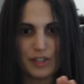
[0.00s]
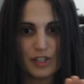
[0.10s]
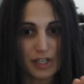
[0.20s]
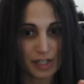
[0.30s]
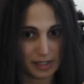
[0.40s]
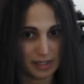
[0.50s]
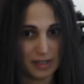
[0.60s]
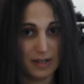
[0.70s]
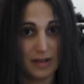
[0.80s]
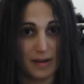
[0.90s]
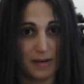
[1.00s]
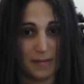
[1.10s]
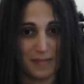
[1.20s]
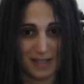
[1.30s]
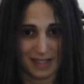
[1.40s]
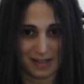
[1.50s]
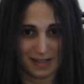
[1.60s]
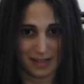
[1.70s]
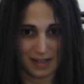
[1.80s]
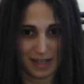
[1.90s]
you turn.
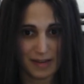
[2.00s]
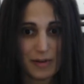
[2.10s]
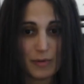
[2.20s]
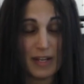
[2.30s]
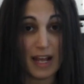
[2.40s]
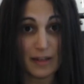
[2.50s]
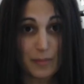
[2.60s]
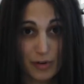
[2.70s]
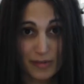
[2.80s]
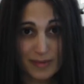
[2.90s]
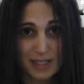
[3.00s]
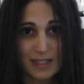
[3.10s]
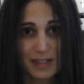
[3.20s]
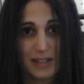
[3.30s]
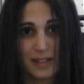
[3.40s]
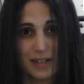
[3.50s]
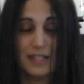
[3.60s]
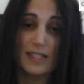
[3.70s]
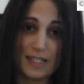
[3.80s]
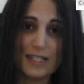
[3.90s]
But even with that improvement,
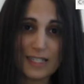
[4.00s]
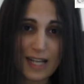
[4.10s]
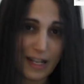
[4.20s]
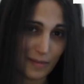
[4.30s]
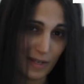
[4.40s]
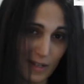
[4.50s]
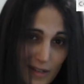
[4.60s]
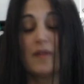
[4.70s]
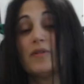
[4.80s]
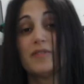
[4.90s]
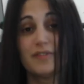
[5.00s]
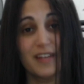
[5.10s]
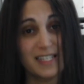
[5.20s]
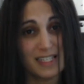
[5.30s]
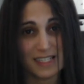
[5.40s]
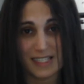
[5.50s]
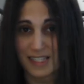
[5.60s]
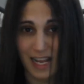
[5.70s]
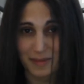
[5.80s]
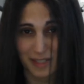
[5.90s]
it's still a slide mill. However fancy the
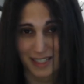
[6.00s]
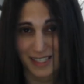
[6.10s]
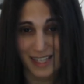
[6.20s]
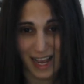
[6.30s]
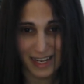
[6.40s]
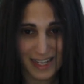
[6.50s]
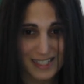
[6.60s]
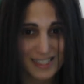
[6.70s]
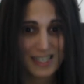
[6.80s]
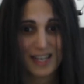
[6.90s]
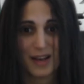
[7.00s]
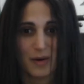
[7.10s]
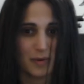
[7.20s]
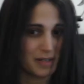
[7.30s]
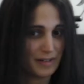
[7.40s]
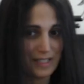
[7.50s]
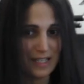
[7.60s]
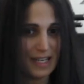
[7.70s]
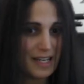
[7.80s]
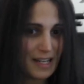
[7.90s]
slide mill design is, whether
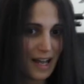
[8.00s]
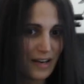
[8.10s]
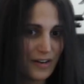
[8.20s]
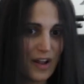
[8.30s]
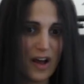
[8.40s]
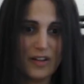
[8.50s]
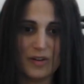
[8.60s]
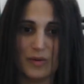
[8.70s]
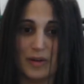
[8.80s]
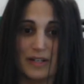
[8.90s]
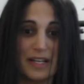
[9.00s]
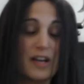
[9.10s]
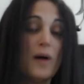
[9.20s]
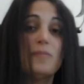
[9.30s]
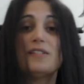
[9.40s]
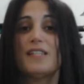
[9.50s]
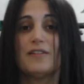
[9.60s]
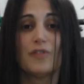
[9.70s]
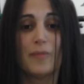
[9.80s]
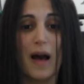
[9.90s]
it's an incline or not, or whether they
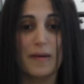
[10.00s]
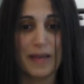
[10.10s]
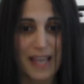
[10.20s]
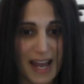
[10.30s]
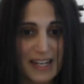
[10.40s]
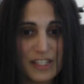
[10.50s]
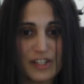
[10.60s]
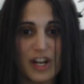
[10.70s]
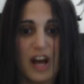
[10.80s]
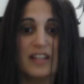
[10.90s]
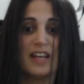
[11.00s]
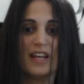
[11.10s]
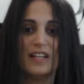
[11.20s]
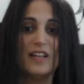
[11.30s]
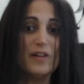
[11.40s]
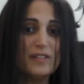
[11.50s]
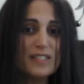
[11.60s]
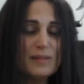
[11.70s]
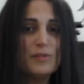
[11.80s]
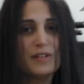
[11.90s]
compensate for biomechanics or not, they all
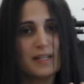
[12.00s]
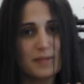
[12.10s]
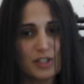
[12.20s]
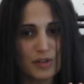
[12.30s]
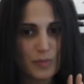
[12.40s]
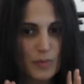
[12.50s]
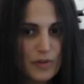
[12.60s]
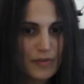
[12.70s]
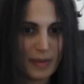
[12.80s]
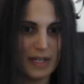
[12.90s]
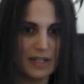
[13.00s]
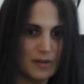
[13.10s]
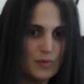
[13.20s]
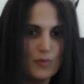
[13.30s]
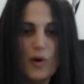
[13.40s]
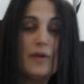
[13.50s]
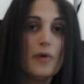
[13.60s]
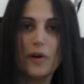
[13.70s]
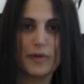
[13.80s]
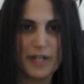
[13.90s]
seem to limit your movement in one
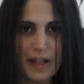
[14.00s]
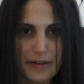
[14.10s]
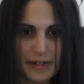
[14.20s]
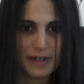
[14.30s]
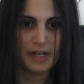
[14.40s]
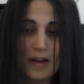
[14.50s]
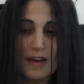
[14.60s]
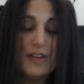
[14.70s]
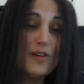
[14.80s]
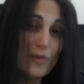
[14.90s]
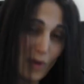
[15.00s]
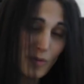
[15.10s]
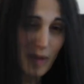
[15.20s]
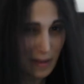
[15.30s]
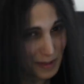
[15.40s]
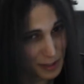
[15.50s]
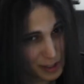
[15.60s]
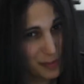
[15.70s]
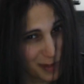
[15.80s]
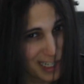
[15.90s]
way or another. You won't be able to
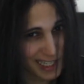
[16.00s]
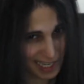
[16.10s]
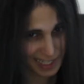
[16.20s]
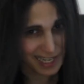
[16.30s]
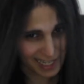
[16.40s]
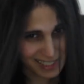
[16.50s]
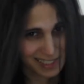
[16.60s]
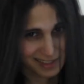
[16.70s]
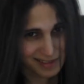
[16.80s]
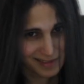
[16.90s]
sprint like this.